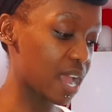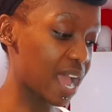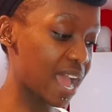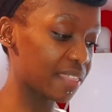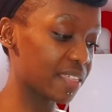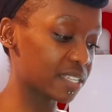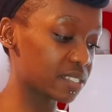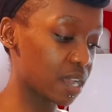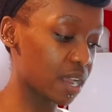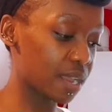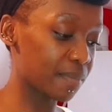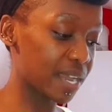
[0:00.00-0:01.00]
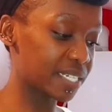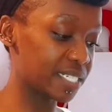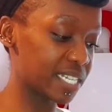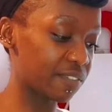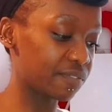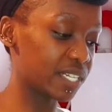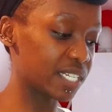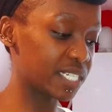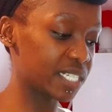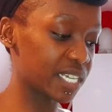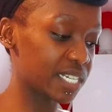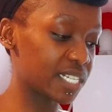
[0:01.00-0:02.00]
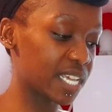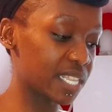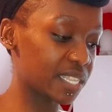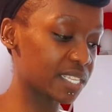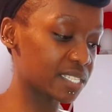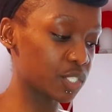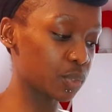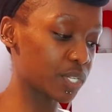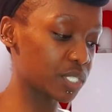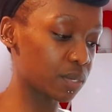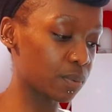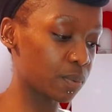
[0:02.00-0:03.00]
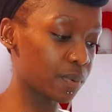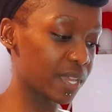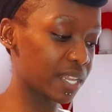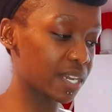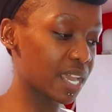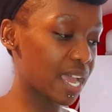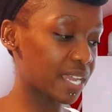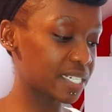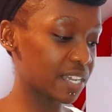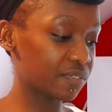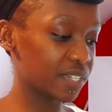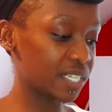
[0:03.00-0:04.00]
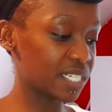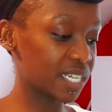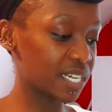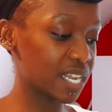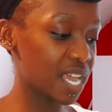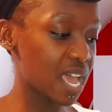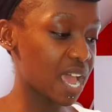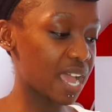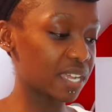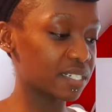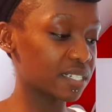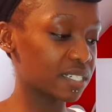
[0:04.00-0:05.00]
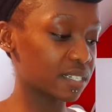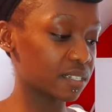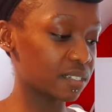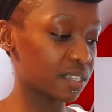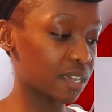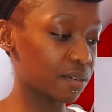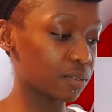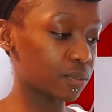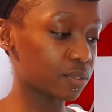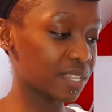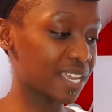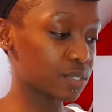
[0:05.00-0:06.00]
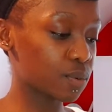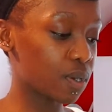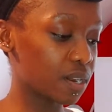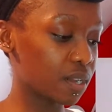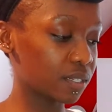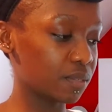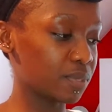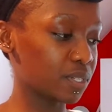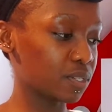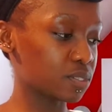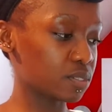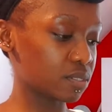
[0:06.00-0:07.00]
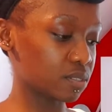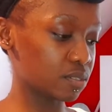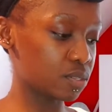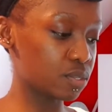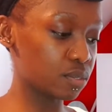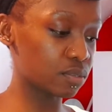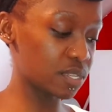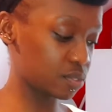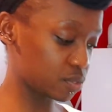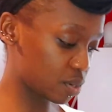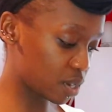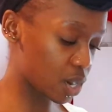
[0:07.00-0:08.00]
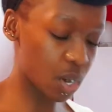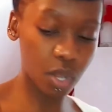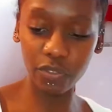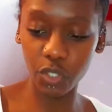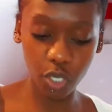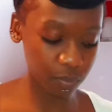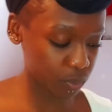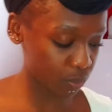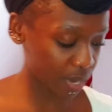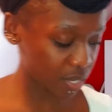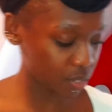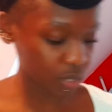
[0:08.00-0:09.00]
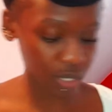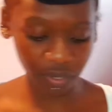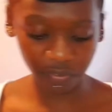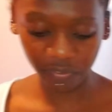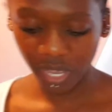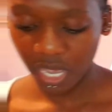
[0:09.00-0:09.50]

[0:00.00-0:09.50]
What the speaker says: at that time I definitely did. In the situation that we were in, I definitely did. And that's quite lucky, because there's not a lot of jobs where you could have